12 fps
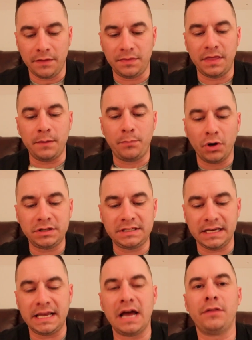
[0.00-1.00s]
they put
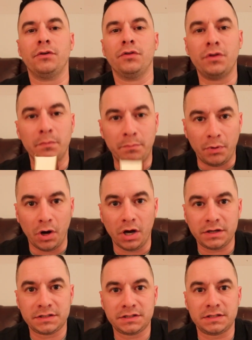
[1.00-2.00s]
together the
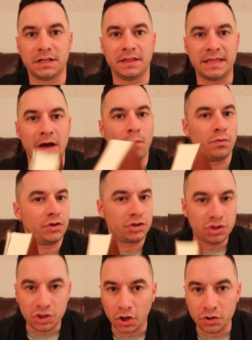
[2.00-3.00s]
books that the
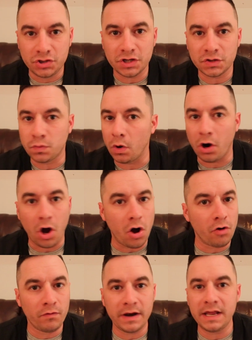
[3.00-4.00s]
churches were
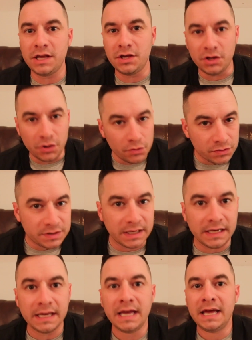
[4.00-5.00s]
already
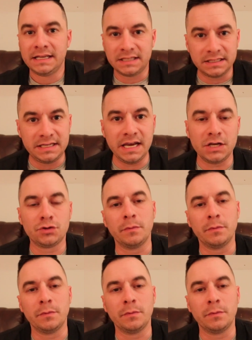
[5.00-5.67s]
using to teach.